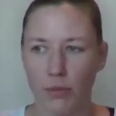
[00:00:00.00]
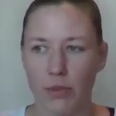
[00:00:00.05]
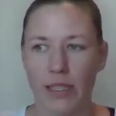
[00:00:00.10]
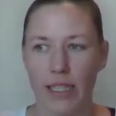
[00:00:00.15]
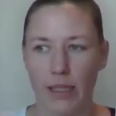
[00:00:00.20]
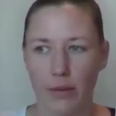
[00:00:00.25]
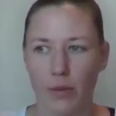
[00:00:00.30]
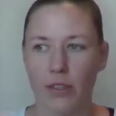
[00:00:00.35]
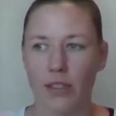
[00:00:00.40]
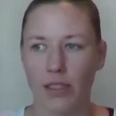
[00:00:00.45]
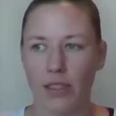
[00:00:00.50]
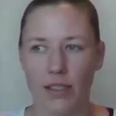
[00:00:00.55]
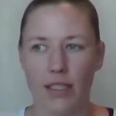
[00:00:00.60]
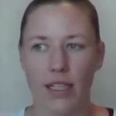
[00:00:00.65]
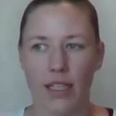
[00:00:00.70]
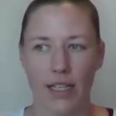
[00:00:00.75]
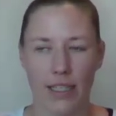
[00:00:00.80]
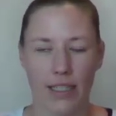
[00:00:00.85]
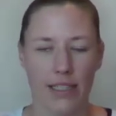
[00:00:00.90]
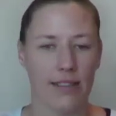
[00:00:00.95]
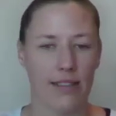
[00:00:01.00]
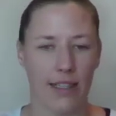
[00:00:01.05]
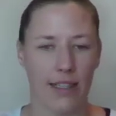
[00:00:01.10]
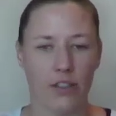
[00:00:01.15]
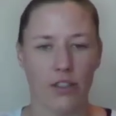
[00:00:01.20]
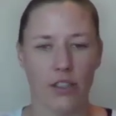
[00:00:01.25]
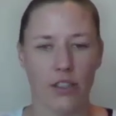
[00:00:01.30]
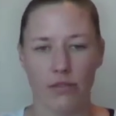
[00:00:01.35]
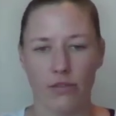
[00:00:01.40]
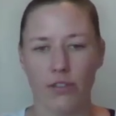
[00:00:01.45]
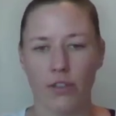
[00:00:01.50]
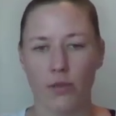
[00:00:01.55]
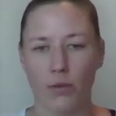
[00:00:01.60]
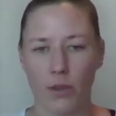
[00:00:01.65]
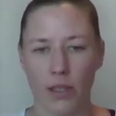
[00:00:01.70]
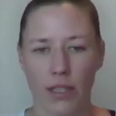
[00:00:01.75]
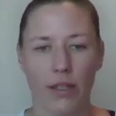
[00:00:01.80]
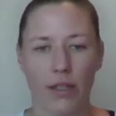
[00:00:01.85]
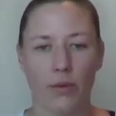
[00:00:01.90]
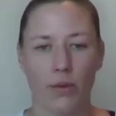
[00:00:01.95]
to be able to set an intention
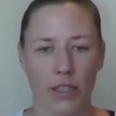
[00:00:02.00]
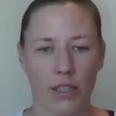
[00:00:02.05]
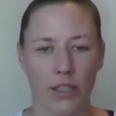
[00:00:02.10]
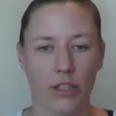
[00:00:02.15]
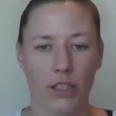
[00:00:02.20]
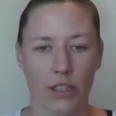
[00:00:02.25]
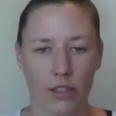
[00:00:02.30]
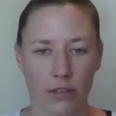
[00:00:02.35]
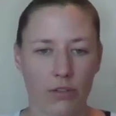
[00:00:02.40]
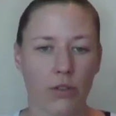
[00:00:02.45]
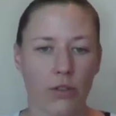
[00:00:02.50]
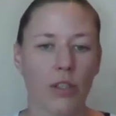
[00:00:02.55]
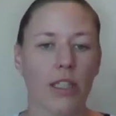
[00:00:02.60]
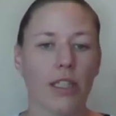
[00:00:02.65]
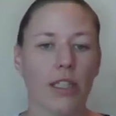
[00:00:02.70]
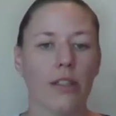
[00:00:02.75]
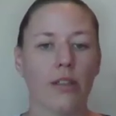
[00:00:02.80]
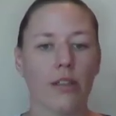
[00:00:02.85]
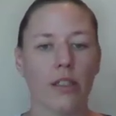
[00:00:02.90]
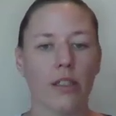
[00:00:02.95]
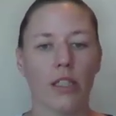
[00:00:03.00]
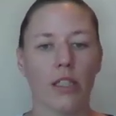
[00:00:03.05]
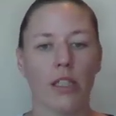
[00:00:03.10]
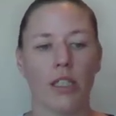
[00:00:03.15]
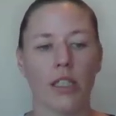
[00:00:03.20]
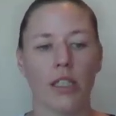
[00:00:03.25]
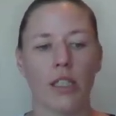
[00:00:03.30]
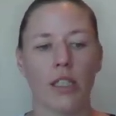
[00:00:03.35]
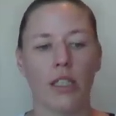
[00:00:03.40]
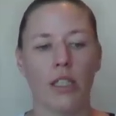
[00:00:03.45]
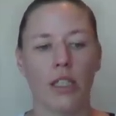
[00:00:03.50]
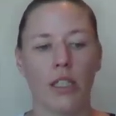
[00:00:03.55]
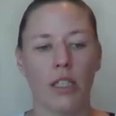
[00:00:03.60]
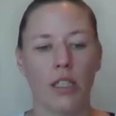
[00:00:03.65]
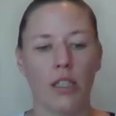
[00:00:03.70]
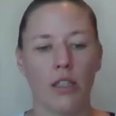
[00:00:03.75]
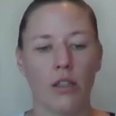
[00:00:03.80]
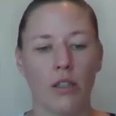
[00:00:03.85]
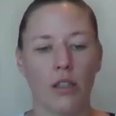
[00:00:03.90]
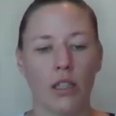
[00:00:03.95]
for what I want to look for and
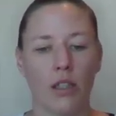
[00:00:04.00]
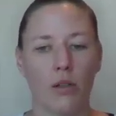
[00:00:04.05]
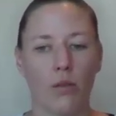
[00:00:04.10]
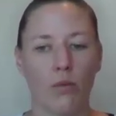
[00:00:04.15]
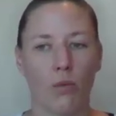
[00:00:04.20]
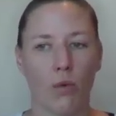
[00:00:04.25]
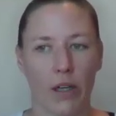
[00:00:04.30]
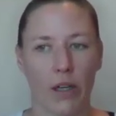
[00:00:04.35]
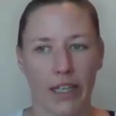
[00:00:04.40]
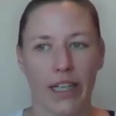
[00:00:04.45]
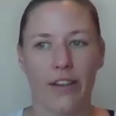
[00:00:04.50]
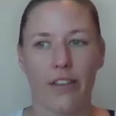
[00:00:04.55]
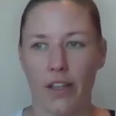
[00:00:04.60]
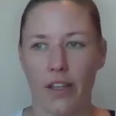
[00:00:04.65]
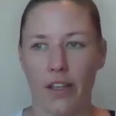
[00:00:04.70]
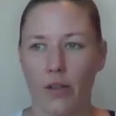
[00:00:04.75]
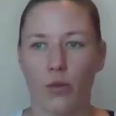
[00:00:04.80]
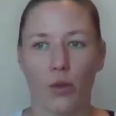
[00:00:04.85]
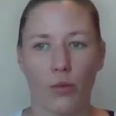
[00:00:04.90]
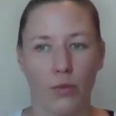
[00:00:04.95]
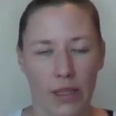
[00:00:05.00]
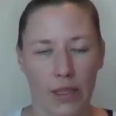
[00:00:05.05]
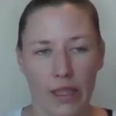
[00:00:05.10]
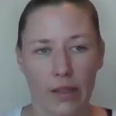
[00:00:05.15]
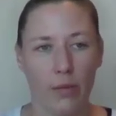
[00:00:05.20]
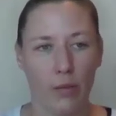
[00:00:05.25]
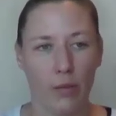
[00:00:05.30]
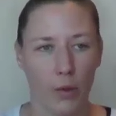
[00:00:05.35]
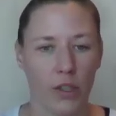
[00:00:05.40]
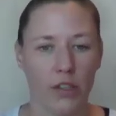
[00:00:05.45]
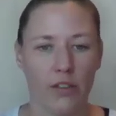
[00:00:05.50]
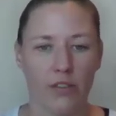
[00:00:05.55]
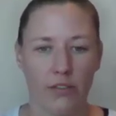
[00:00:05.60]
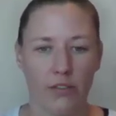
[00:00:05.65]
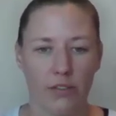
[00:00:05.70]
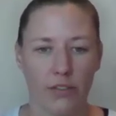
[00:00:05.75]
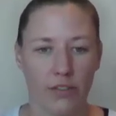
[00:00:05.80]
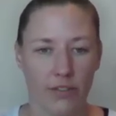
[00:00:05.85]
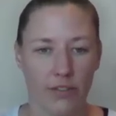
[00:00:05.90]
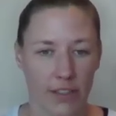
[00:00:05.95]
what I think will be a more
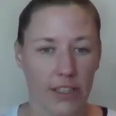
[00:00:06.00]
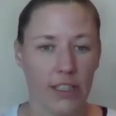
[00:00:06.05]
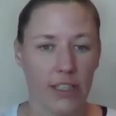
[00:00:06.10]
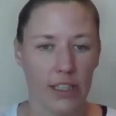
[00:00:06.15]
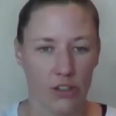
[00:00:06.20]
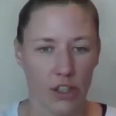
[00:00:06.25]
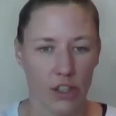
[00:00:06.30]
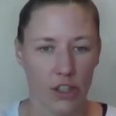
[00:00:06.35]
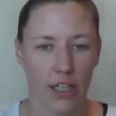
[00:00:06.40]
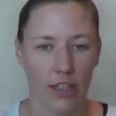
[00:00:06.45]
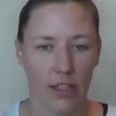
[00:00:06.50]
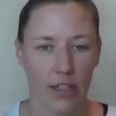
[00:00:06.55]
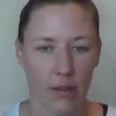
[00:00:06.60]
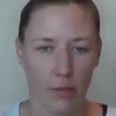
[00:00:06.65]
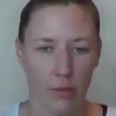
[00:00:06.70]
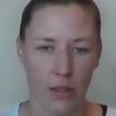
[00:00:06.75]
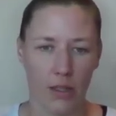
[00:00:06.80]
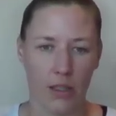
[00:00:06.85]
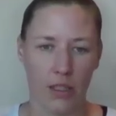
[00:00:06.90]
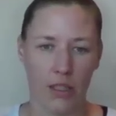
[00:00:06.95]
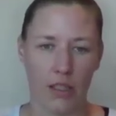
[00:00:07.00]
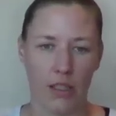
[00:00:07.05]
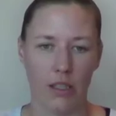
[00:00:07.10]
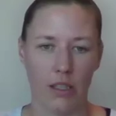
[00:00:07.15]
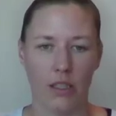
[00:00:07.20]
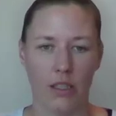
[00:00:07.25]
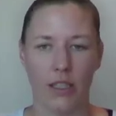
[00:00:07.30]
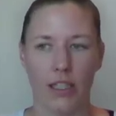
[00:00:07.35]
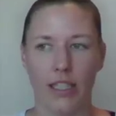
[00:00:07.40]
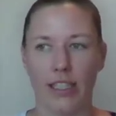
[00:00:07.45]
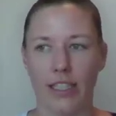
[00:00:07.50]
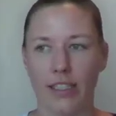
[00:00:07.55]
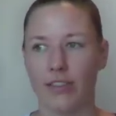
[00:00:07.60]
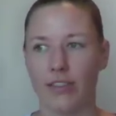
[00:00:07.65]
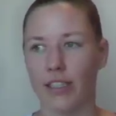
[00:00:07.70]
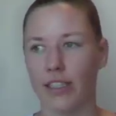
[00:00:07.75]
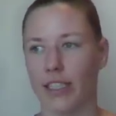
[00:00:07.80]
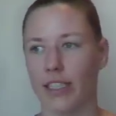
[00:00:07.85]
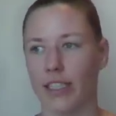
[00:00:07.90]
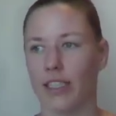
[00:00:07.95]
fulfilling job. And
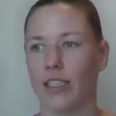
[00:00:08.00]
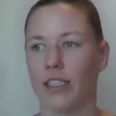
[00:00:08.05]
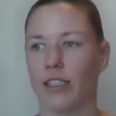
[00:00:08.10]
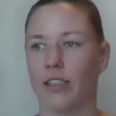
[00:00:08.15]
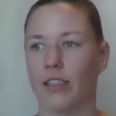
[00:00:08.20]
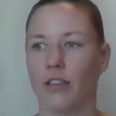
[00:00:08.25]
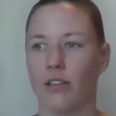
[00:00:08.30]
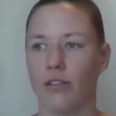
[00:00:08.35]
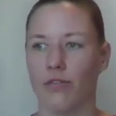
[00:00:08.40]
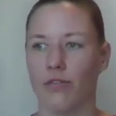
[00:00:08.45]
even like